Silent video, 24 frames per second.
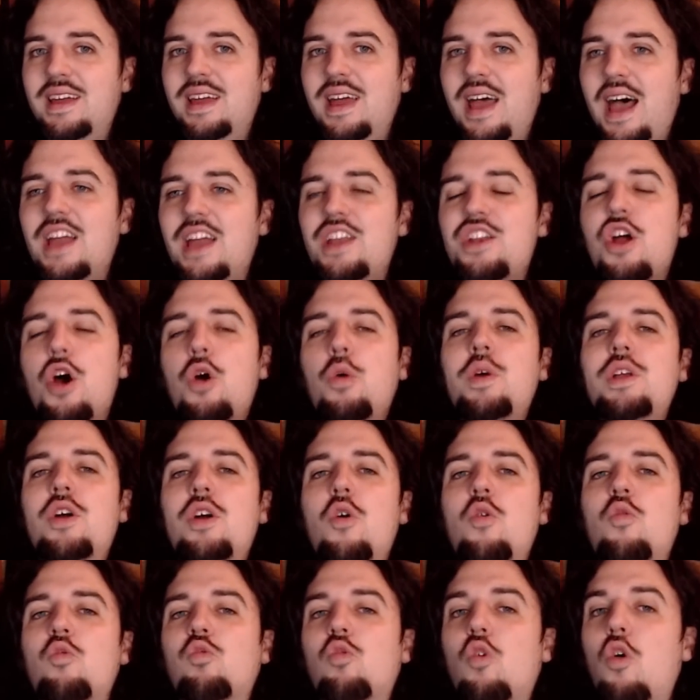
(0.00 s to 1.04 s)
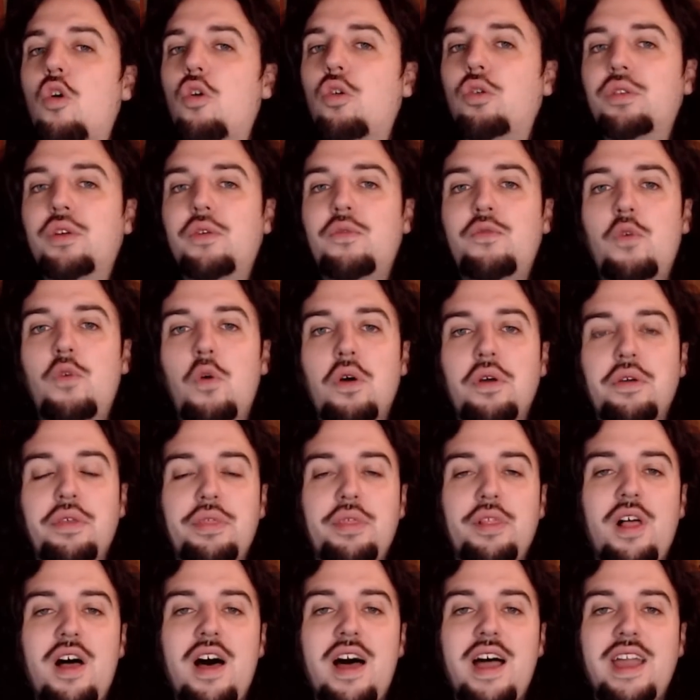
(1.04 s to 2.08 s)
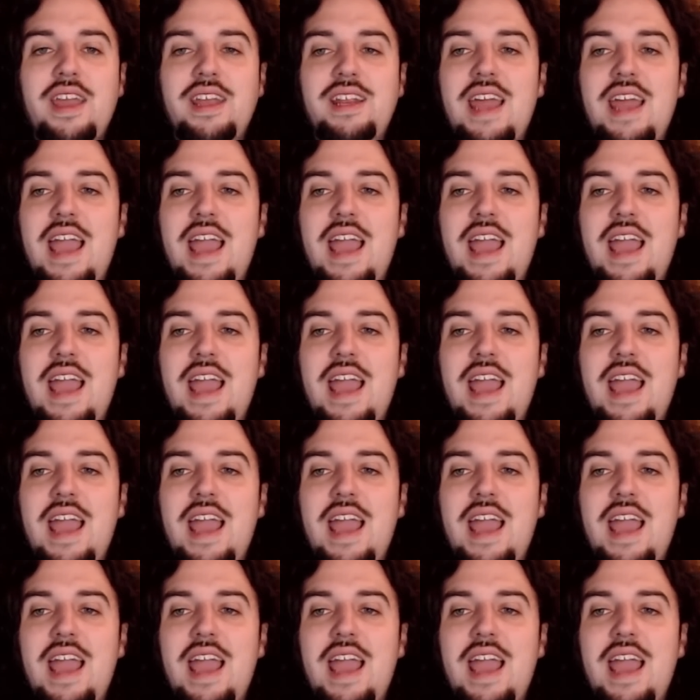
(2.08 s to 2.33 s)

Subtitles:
I know we don't roll the fourth line